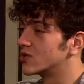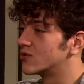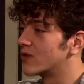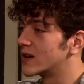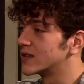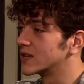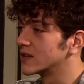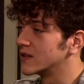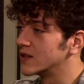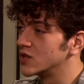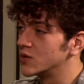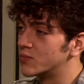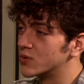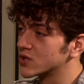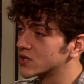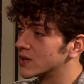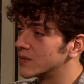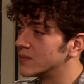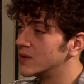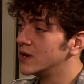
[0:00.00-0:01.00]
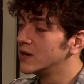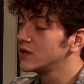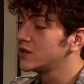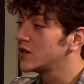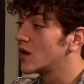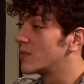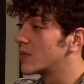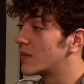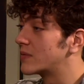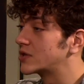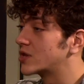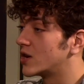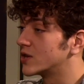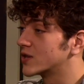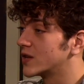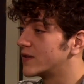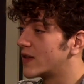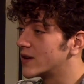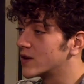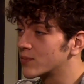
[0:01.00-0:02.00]
dressing, then you put some yum yum sauce
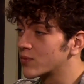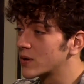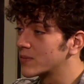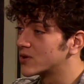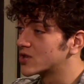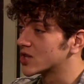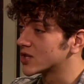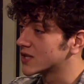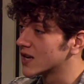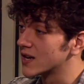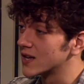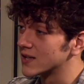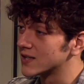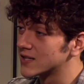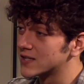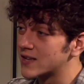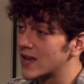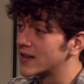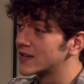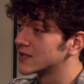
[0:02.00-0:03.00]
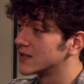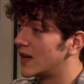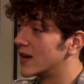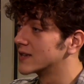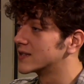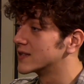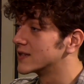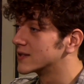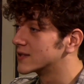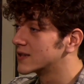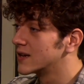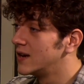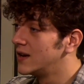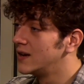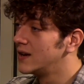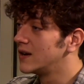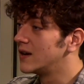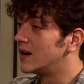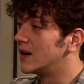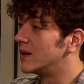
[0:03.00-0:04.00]
on that, you're pretty much just eating steak slices,
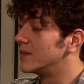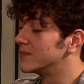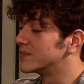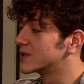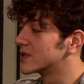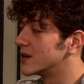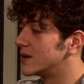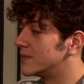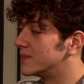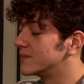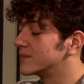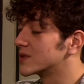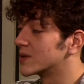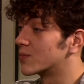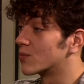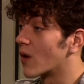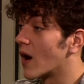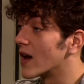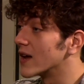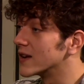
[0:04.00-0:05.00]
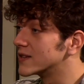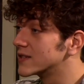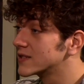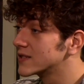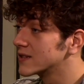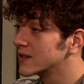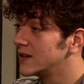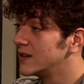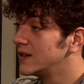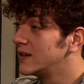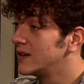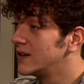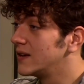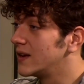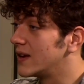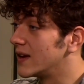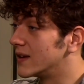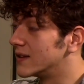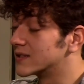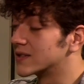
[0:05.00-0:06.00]
some rice,
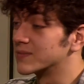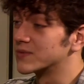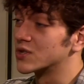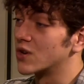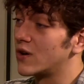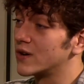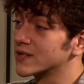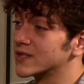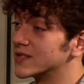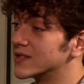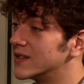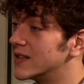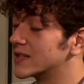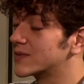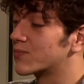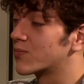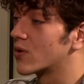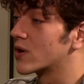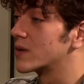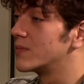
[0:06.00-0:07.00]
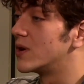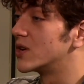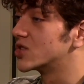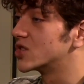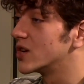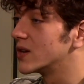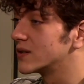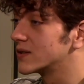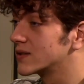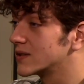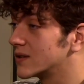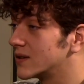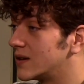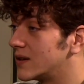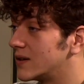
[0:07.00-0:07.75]
and some sauces, and that's pretty much it.